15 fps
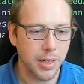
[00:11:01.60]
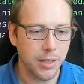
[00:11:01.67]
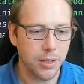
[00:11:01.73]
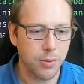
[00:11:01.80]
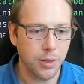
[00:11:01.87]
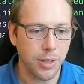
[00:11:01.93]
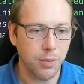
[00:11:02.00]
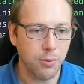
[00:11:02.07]

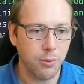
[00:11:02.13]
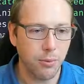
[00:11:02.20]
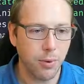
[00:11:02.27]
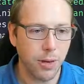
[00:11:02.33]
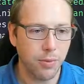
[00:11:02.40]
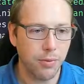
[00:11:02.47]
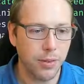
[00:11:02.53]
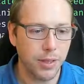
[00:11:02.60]
so I can
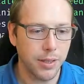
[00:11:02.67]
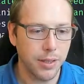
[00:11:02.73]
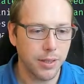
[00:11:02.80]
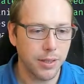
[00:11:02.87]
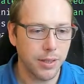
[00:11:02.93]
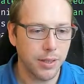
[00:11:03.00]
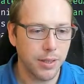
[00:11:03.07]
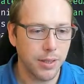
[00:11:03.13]

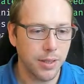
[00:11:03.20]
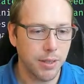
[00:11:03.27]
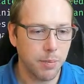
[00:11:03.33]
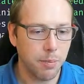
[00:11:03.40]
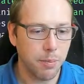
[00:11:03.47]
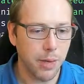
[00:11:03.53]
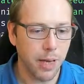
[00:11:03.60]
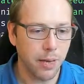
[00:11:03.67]
reference
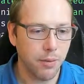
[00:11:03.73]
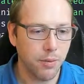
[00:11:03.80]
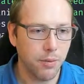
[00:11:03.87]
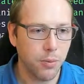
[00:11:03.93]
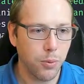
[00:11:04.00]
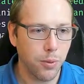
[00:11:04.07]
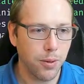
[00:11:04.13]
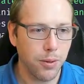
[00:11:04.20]
back and
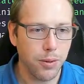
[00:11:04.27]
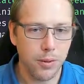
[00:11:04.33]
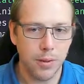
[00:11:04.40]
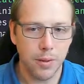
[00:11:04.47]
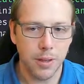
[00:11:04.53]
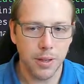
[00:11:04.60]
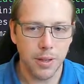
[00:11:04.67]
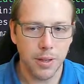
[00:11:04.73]
forth.
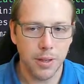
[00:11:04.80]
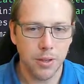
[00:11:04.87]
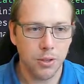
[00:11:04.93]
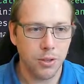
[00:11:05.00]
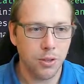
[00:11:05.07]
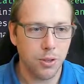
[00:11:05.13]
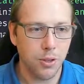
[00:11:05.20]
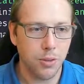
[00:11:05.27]

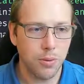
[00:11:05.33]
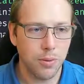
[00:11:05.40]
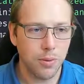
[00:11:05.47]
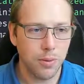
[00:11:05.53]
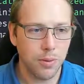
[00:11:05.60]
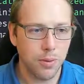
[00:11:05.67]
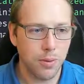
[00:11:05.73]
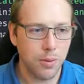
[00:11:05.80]
So
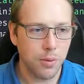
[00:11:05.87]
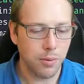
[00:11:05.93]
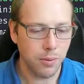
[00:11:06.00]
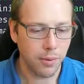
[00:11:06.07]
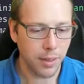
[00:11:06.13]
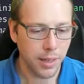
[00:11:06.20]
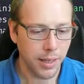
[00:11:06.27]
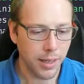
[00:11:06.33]

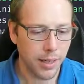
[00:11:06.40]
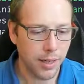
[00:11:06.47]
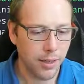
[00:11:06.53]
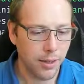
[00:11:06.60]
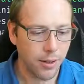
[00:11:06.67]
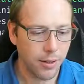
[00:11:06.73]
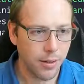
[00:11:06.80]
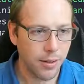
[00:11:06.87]
right
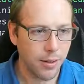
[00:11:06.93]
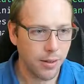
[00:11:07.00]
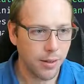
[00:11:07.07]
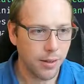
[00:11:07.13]
here,